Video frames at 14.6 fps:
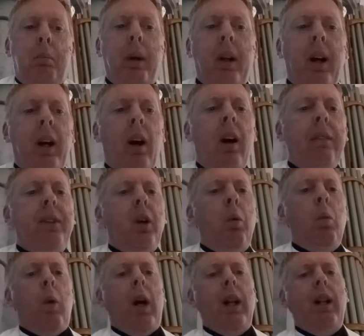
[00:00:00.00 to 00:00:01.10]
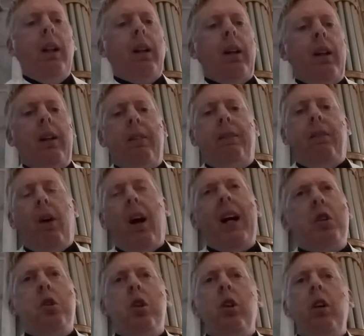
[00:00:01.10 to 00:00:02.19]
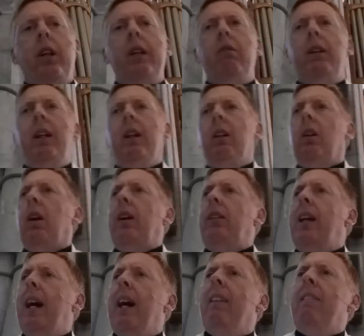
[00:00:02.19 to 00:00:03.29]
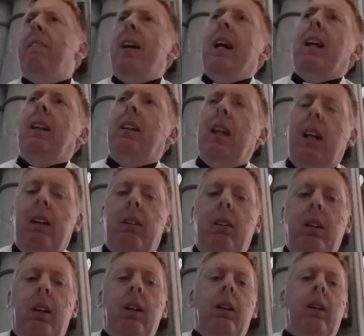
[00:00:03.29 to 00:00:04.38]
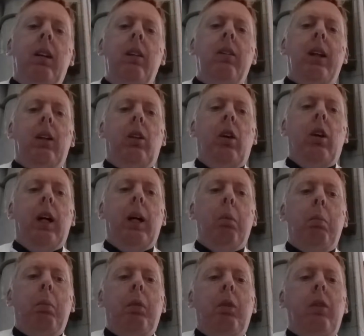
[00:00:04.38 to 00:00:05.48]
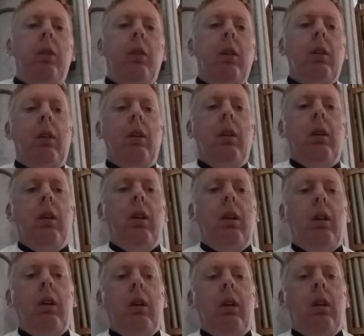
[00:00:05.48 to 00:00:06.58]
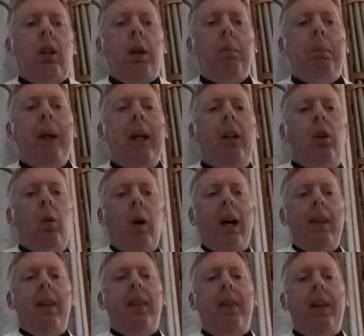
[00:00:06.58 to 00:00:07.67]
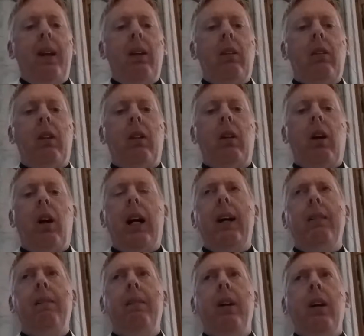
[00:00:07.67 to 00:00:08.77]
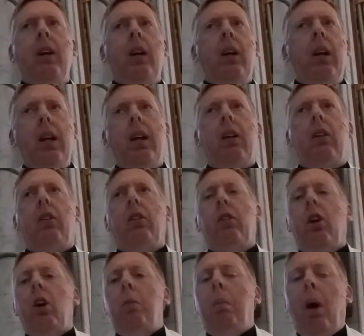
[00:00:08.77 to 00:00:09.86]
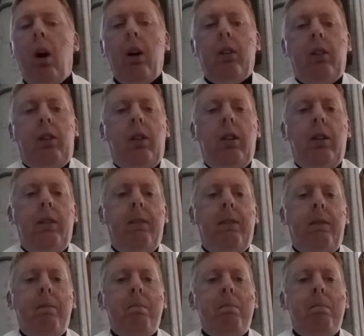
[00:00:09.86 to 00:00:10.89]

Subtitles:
But I often wonder if I truly realise how fantastic it is at times. Compared to other things in life, it is so positive